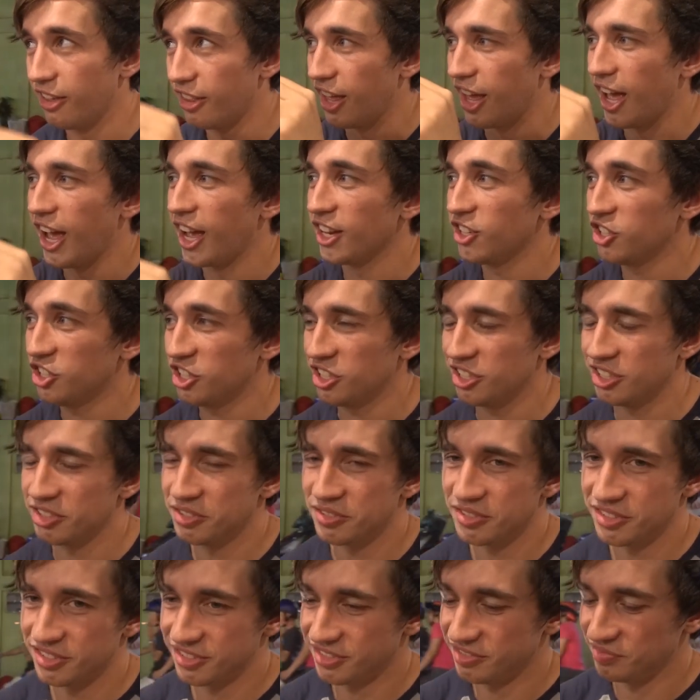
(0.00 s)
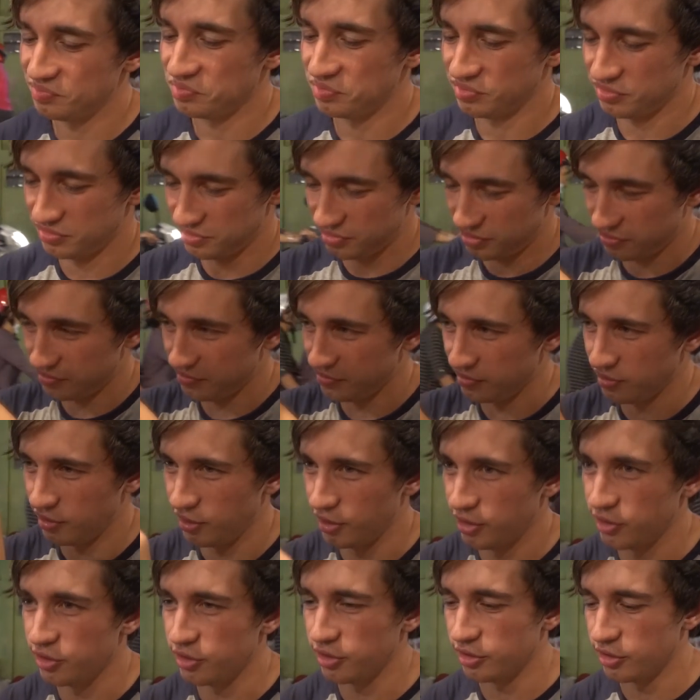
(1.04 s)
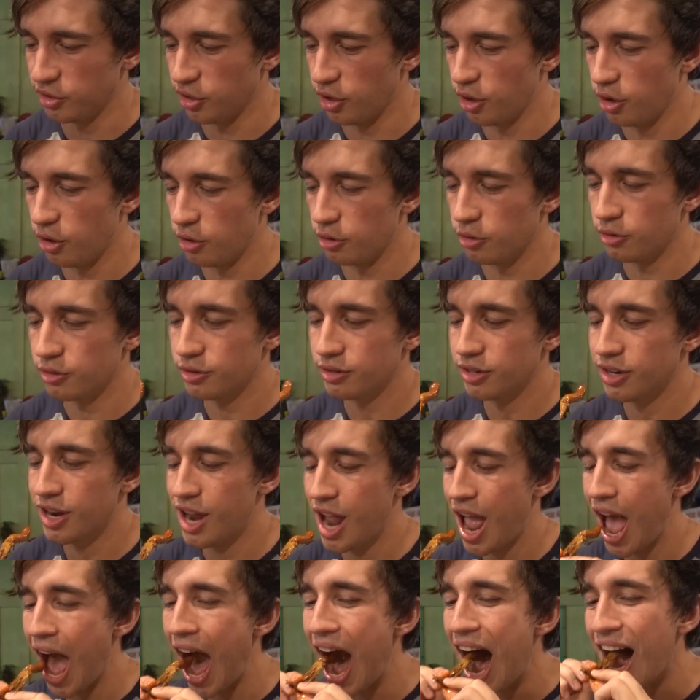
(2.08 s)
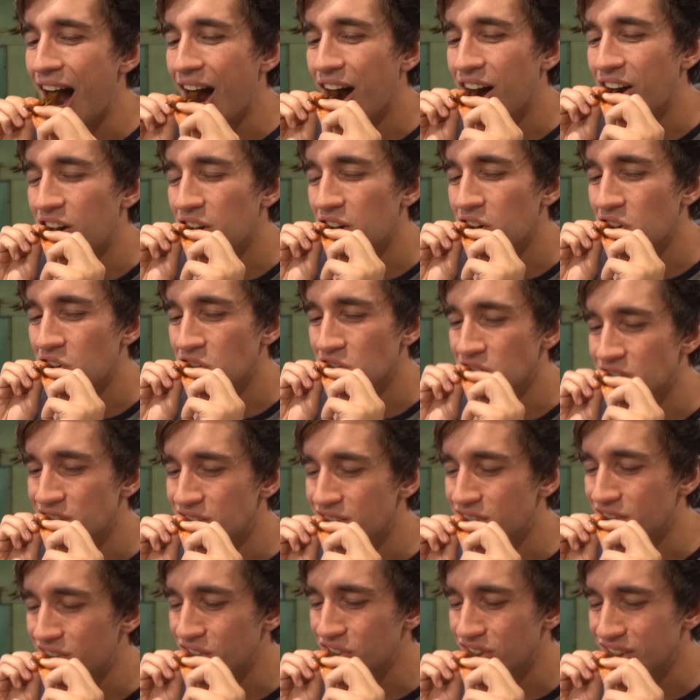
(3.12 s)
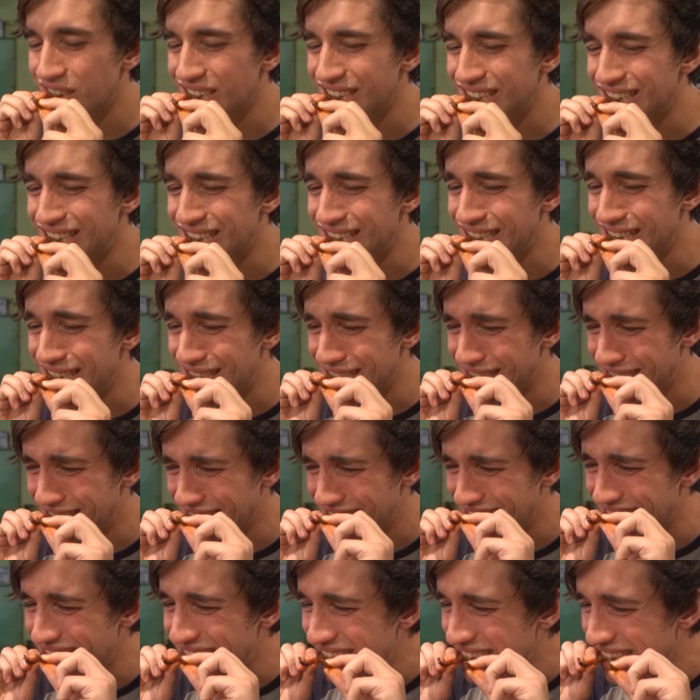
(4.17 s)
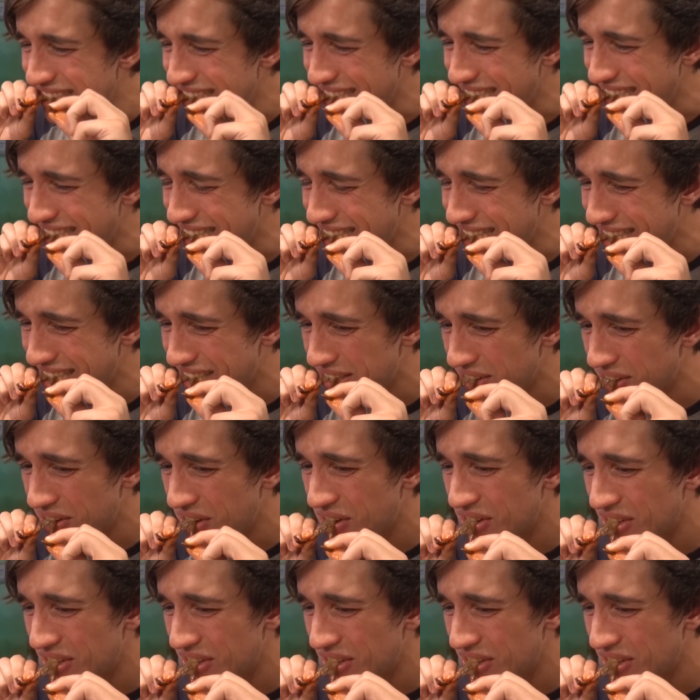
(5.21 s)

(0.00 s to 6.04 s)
Down the hatch. Down the hatch, boyo. Yo. Oh, that's tough. That is tough.